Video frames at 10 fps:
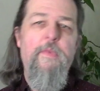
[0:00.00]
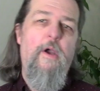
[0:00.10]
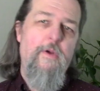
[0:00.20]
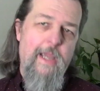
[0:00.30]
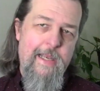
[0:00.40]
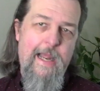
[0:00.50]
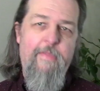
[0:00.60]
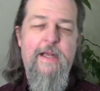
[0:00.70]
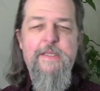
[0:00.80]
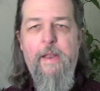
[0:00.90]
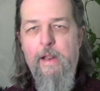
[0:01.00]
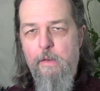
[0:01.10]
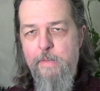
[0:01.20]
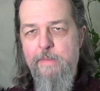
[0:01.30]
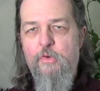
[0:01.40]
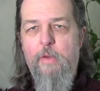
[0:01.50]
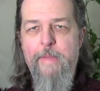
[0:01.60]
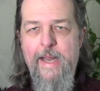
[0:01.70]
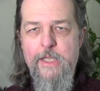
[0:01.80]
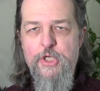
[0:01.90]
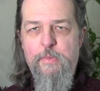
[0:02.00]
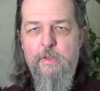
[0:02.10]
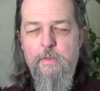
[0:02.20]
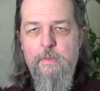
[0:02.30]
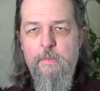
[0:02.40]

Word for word: Okay, now that's a little bit more manageable.